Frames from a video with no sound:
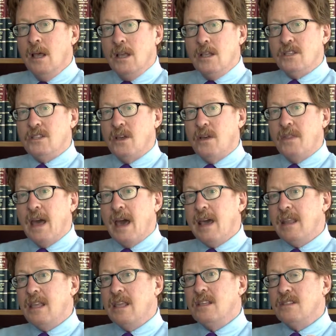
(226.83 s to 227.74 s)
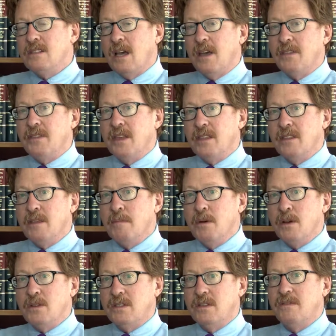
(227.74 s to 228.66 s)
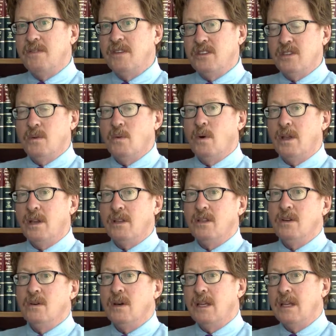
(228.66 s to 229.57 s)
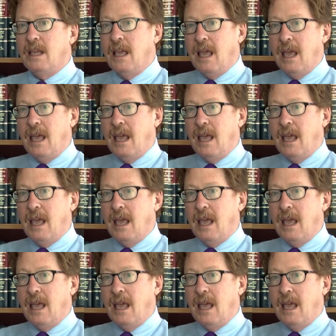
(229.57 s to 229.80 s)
So that is, I think, the most efficient way to do it.